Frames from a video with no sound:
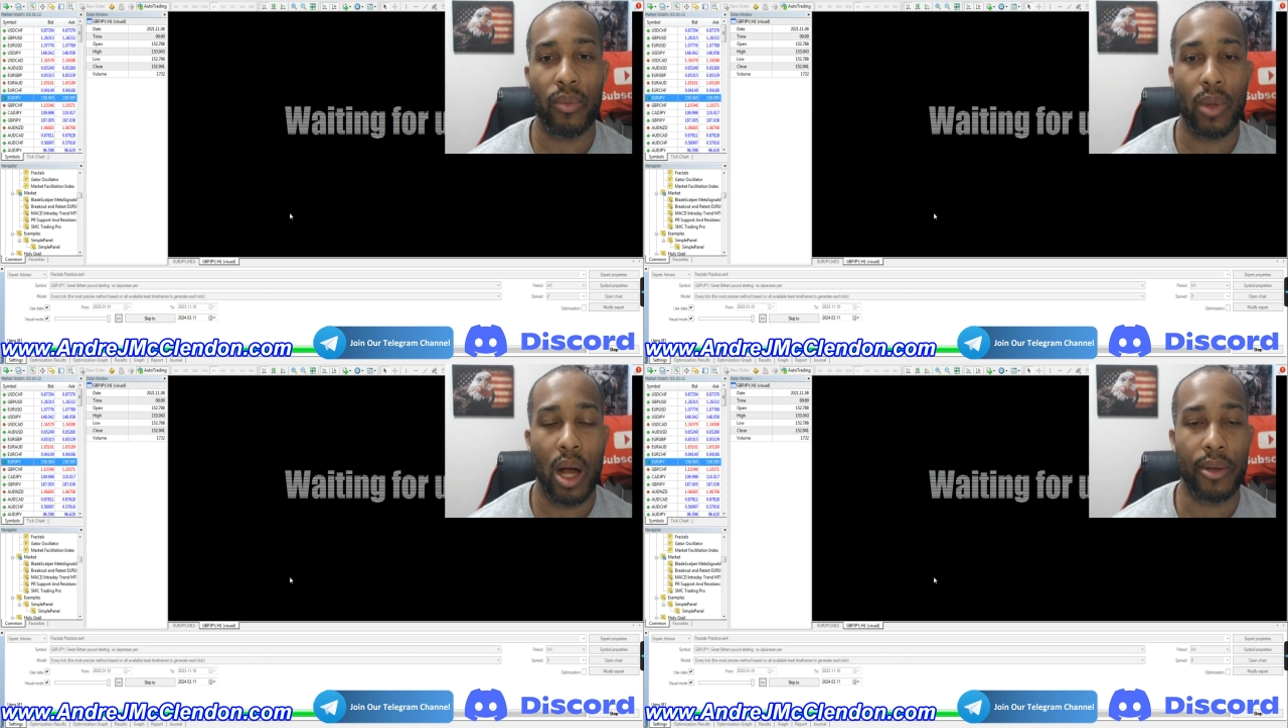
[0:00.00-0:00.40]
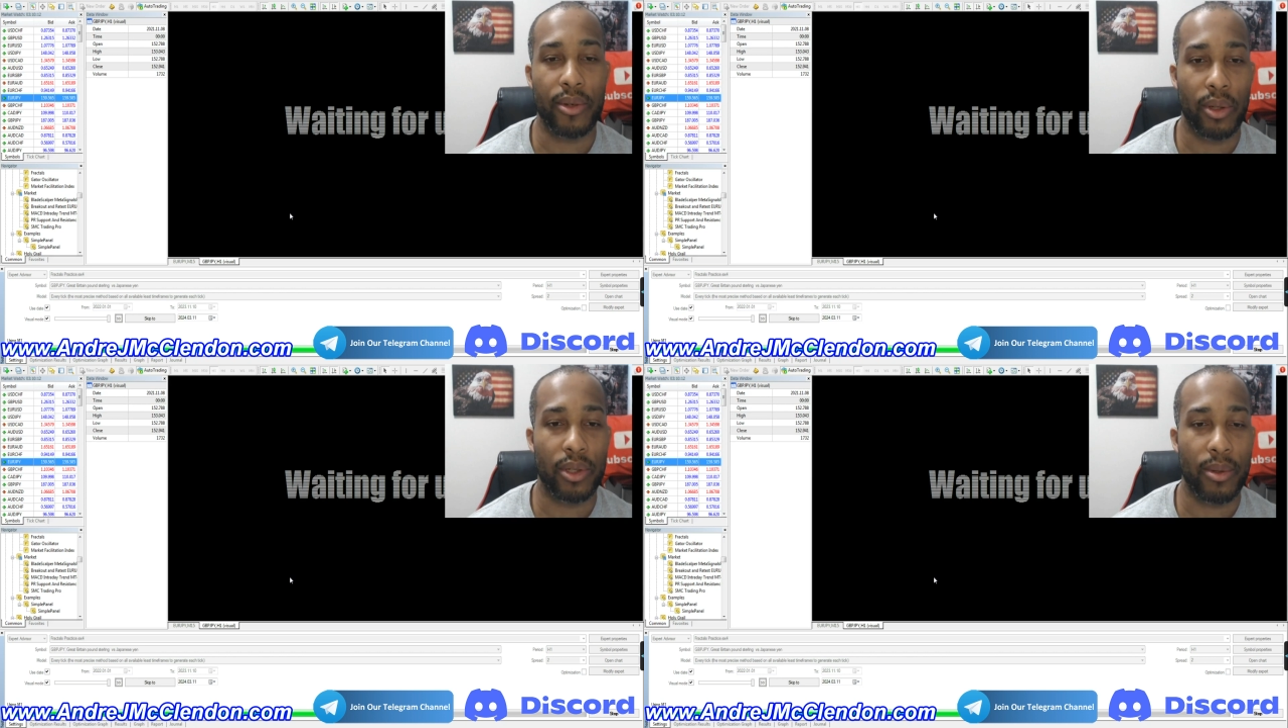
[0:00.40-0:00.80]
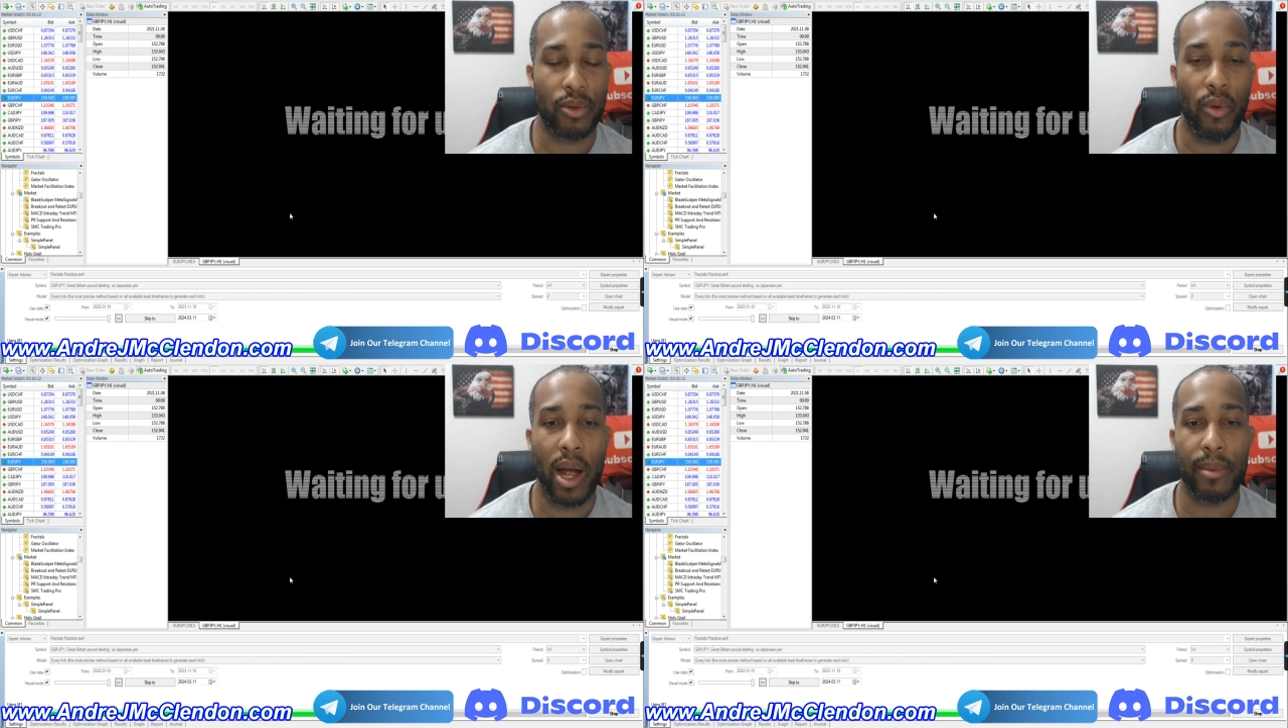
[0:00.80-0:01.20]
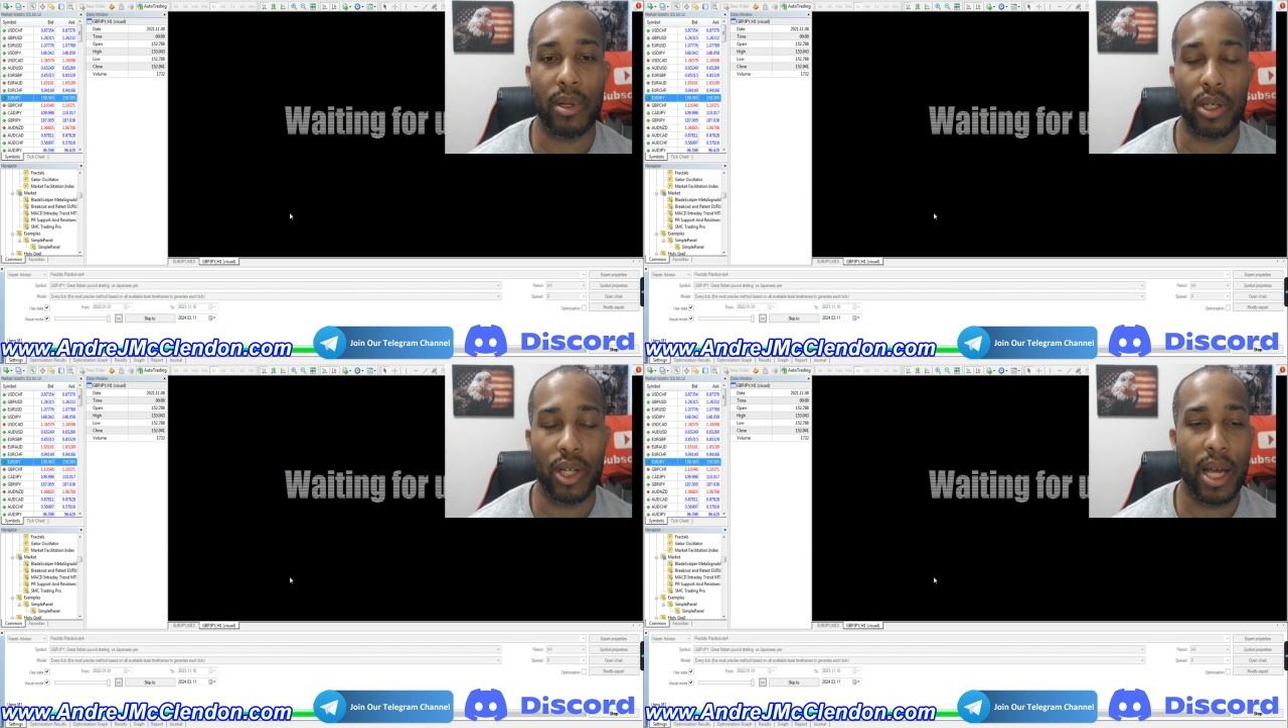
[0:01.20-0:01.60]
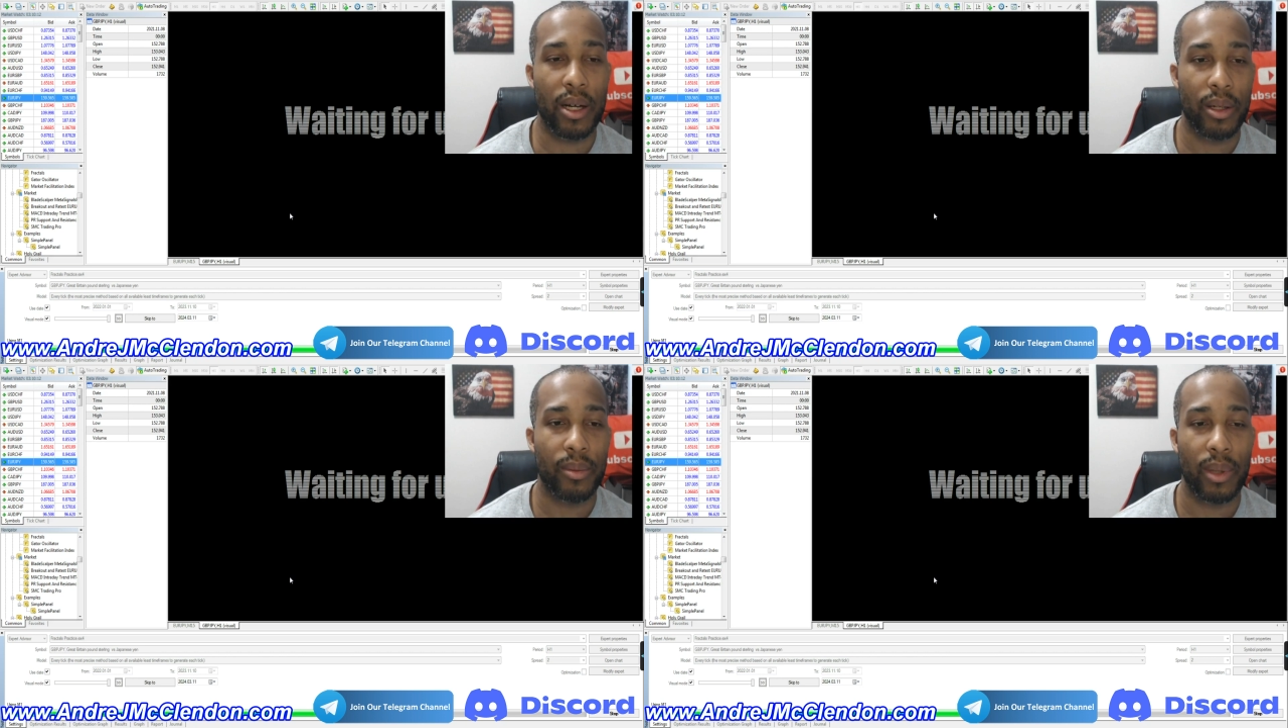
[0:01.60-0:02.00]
Also, subscribe to the channel,